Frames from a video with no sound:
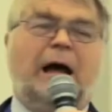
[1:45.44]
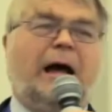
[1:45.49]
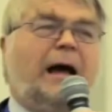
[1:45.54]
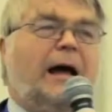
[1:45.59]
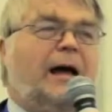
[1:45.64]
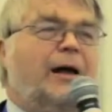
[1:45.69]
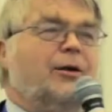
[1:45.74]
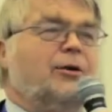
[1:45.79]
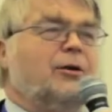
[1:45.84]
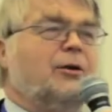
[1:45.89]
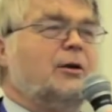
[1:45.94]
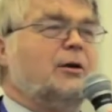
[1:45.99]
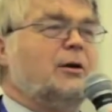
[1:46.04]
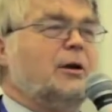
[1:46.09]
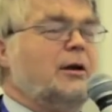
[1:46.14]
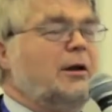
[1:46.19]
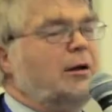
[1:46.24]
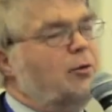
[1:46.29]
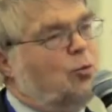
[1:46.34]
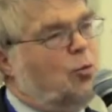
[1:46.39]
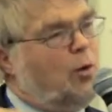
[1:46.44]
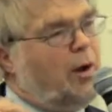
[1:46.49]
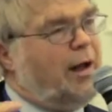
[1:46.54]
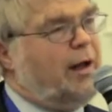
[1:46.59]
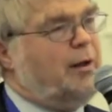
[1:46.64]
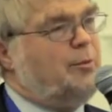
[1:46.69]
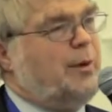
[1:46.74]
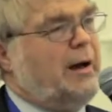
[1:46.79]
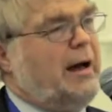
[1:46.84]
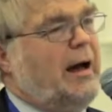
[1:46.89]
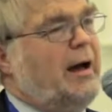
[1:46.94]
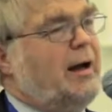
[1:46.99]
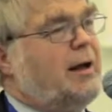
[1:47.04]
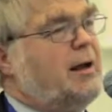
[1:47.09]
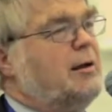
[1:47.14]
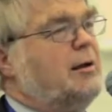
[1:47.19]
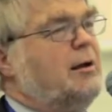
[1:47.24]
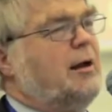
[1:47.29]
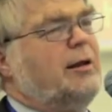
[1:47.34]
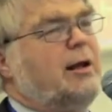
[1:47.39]
And way
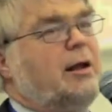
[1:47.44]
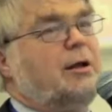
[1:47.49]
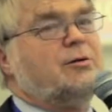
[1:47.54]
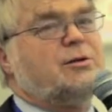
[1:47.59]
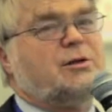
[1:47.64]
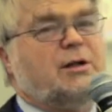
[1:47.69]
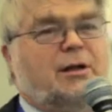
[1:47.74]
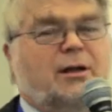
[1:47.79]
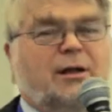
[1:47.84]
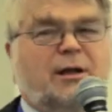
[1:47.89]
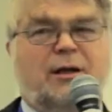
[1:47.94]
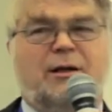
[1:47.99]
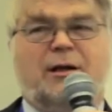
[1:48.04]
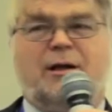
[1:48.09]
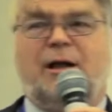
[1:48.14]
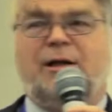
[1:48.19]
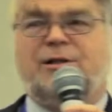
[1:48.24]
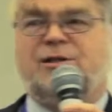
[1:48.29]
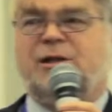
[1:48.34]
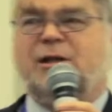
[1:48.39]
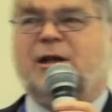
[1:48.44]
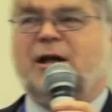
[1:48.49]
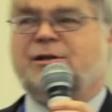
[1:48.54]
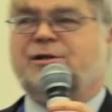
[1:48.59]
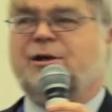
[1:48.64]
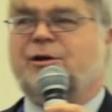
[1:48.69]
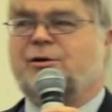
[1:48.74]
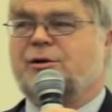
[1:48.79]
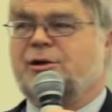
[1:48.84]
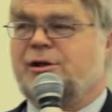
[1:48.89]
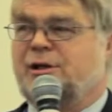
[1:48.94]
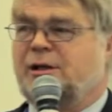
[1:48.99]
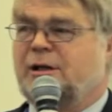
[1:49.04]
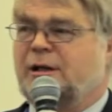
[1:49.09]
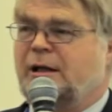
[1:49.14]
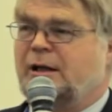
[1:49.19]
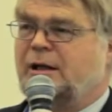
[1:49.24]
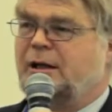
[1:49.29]
back, I think it was in the 1993